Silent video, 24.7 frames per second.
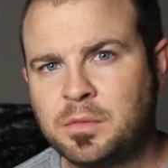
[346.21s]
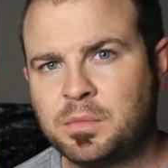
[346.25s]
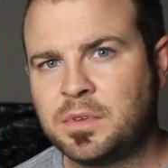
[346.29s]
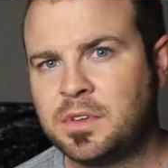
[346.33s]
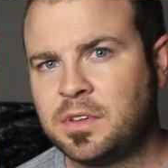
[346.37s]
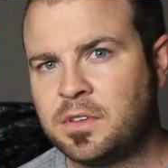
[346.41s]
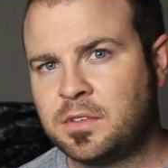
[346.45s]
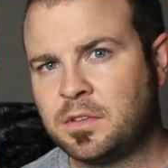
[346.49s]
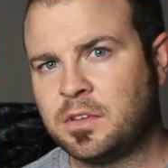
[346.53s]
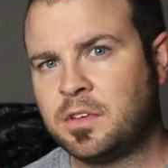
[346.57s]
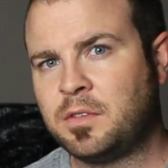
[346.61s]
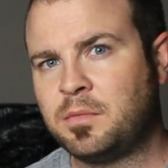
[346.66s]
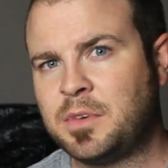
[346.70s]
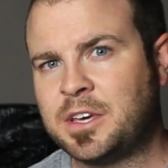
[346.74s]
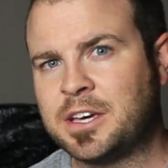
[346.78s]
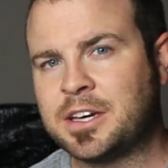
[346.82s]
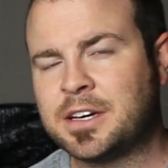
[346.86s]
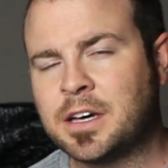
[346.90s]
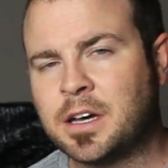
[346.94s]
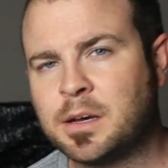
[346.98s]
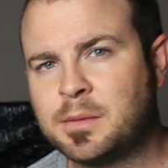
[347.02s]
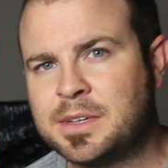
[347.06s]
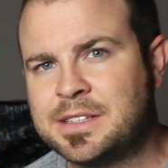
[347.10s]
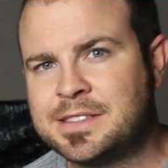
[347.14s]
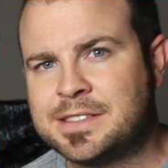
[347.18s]
Please leave me a
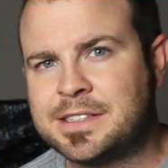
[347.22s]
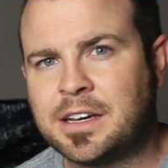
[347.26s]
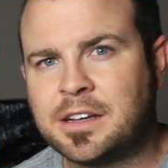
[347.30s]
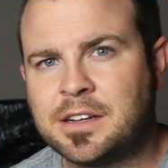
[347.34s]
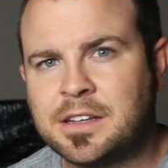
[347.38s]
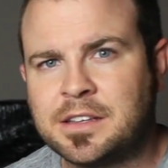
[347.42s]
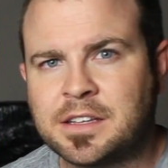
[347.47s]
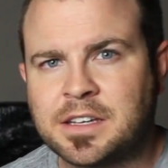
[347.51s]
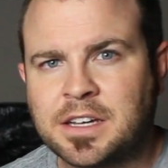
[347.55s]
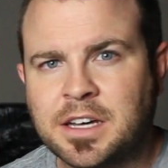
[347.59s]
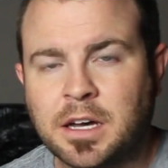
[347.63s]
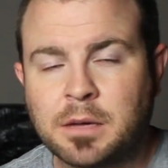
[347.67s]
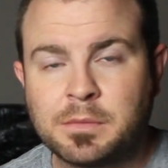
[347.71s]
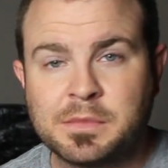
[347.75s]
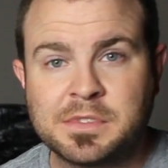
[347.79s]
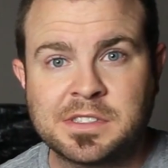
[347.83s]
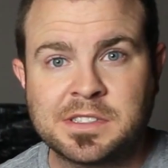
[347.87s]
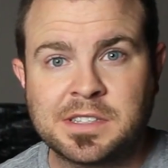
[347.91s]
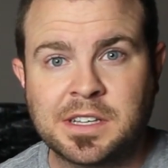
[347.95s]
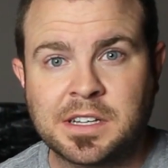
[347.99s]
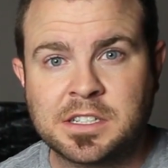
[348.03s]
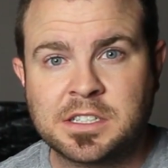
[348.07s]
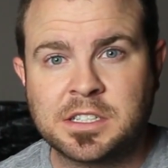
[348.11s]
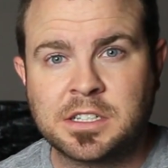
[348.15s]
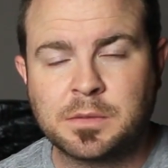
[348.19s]
comment down in the comment
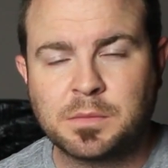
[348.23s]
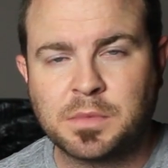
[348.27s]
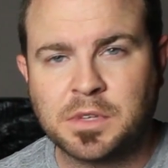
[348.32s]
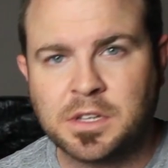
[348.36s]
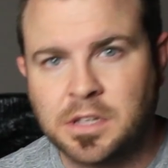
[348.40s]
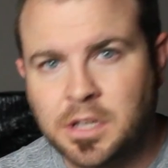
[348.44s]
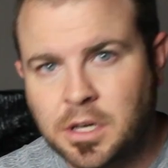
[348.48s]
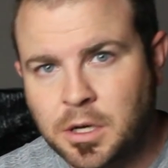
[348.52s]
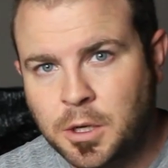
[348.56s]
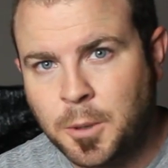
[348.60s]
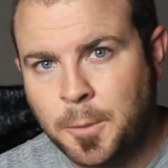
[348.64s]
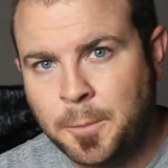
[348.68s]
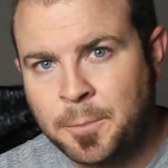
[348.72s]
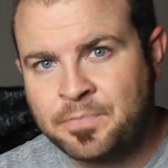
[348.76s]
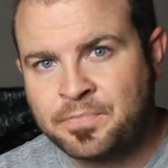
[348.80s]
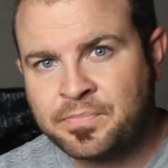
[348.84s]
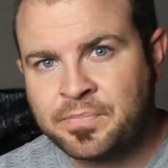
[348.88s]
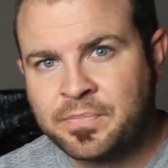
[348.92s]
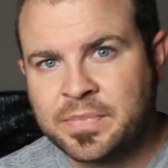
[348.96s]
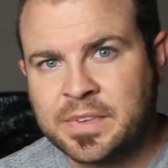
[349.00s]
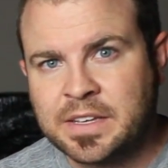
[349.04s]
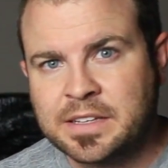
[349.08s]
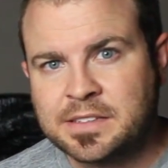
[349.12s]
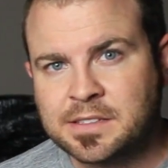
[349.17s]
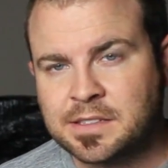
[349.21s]
section below
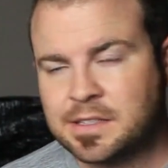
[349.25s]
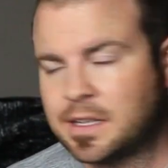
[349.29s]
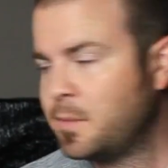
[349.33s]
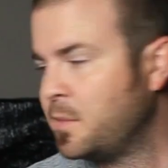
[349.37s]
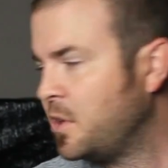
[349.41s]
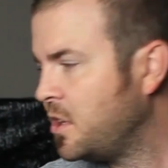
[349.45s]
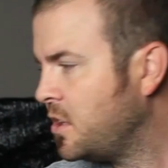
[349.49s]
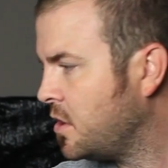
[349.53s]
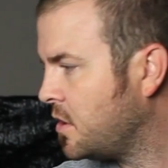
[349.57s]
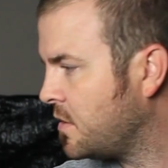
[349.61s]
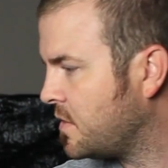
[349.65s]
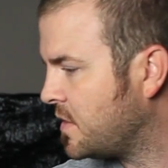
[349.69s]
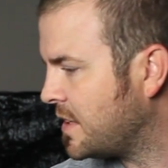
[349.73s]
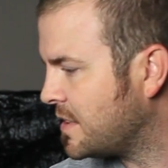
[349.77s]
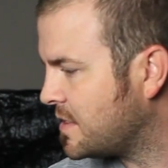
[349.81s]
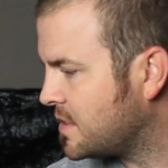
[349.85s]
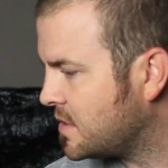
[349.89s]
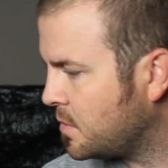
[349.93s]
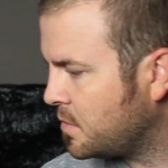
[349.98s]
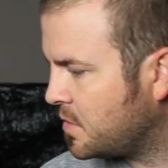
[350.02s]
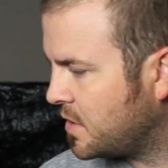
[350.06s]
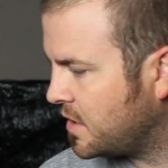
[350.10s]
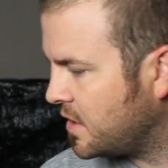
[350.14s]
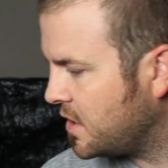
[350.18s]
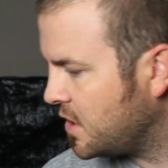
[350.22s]
to let me know if that's
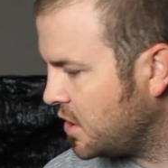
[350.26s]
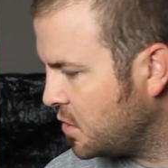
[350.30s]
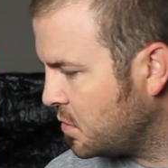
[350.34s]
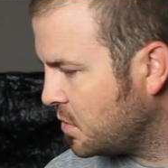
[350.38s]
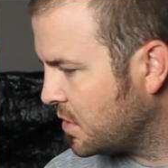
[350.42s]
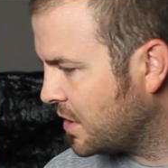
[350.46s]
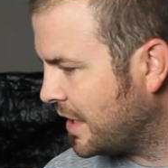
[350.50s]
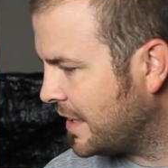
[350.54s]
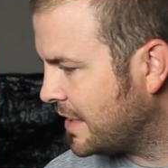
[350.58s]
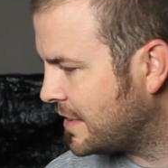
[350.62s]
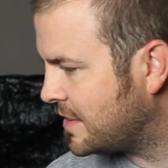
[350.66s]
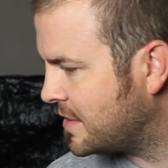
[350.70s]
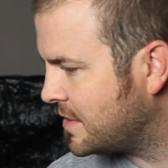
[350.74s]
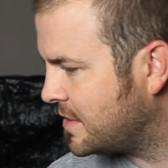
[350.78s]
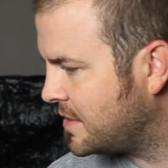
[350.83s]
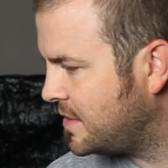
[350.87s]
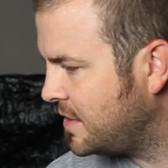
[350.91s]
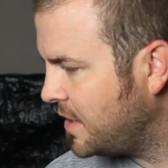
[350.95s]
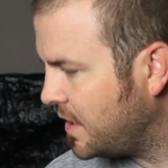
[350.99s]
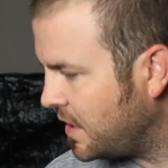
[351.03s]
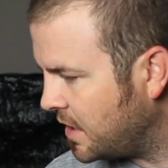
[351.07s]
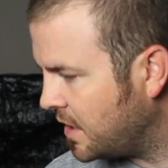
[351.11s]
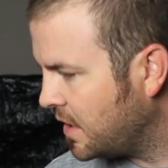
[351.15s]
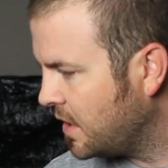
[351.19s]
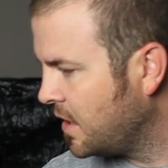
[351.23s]
something that you would like to
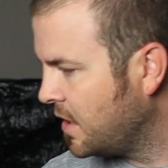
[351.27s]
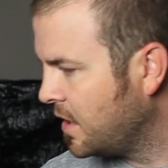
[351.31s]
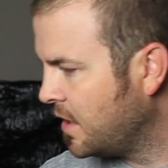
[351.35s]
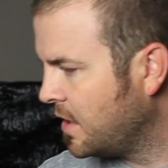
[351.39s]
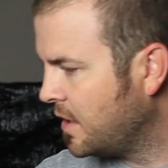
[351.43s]
see.